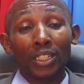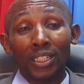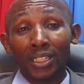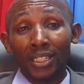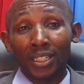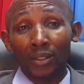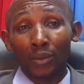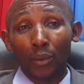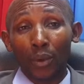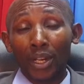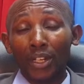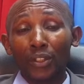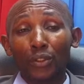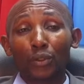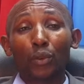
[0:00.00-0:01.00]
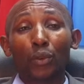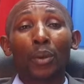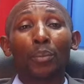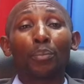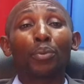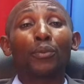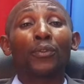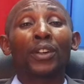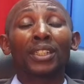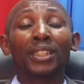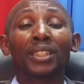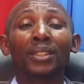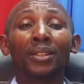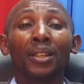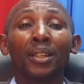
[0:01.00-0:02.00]
he did when he saw the
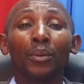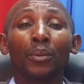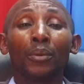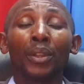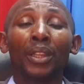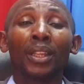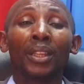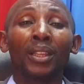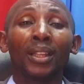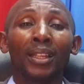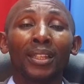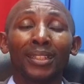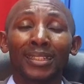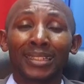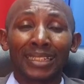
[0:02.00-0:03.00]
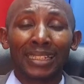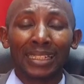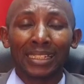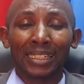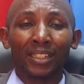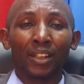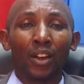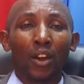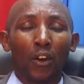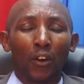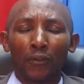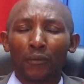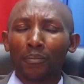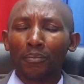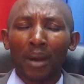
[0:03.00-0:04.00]
poverty within his city
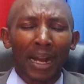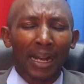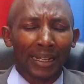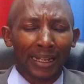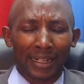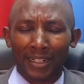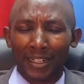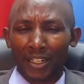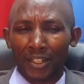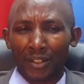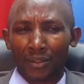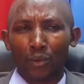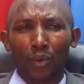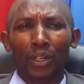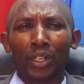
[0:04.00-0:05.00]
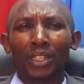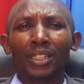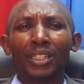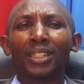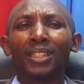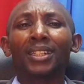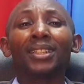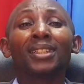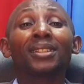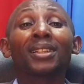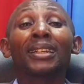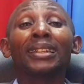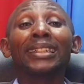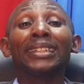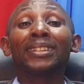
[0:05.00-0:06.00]
of Bangladesh. What he did is
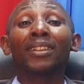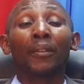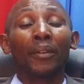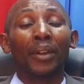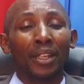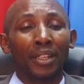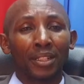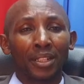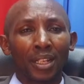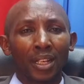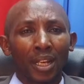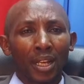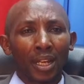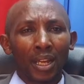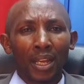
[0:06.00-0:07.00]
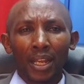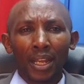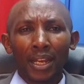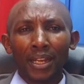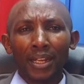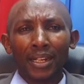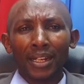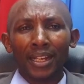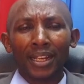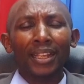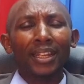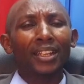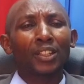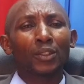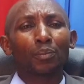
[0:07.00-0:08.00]
that he challenged. And
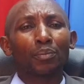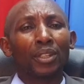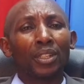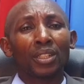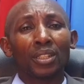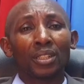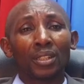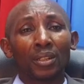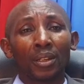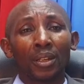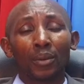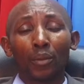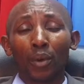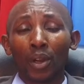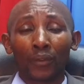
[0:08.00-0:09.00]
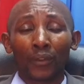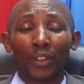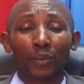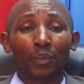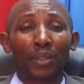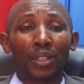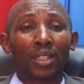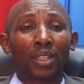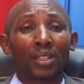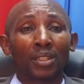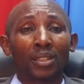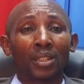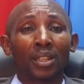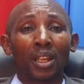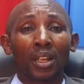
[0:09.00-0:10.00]
in his speech, in one of the
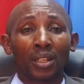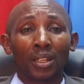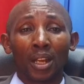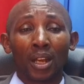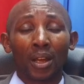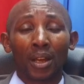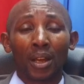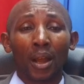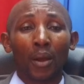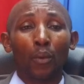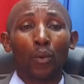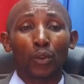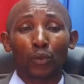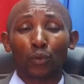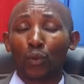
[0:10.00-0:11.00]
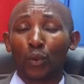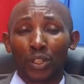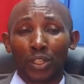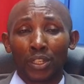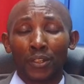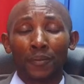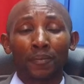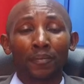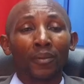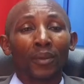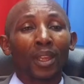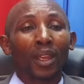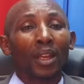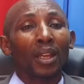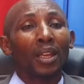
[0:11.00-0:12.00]
speeches that I was watching,
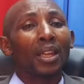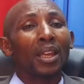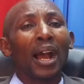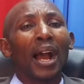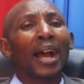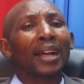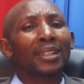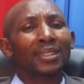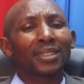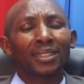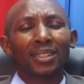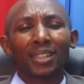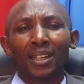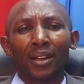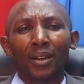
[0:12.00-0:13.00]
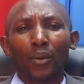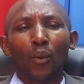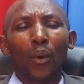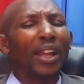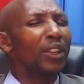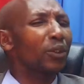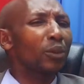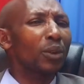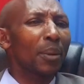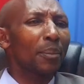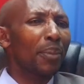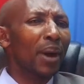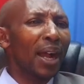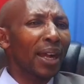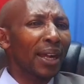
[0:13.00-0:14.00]
he asked, why should a
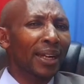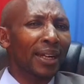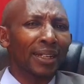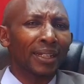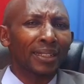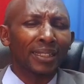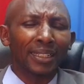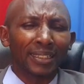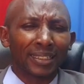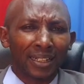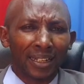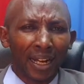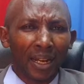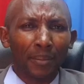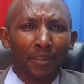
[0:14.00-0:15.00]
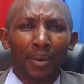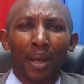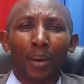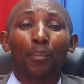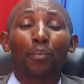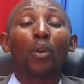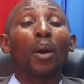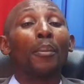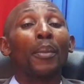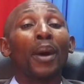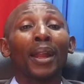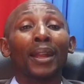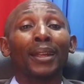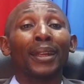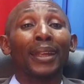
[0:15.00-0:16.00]
bank describe a poor
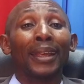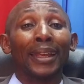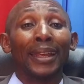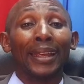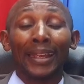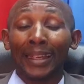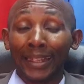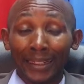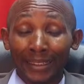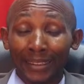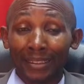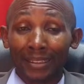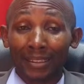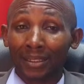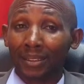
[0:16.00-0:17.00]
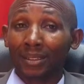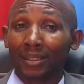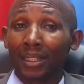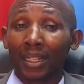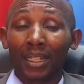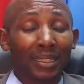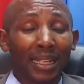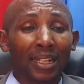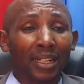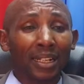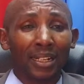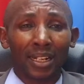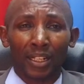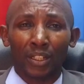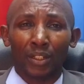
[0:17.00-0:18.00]
man as
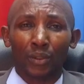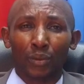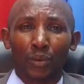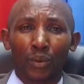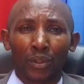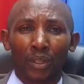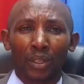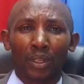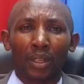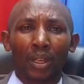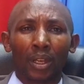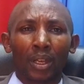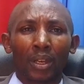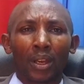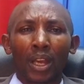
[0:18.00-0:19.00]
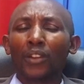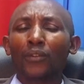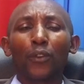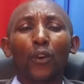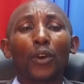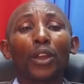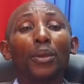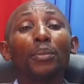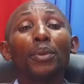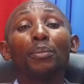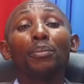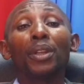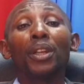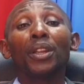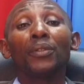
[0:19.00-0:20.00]
uncreditworthy? And for him,
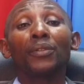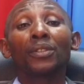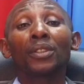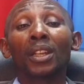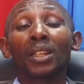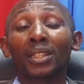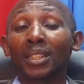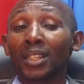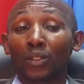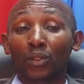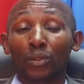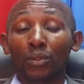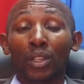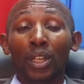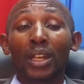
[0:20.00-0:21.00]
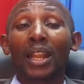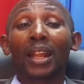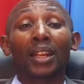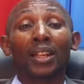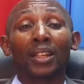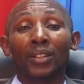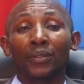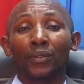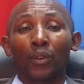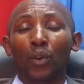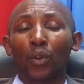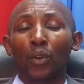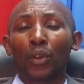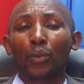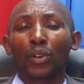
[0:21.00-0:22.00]
he believes that the narrative
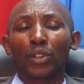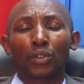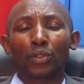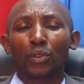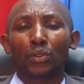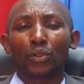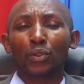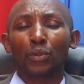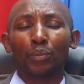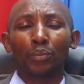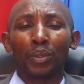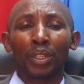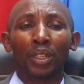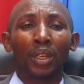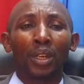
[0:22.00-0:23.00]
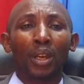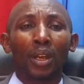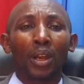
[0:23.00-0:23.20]
or the question should be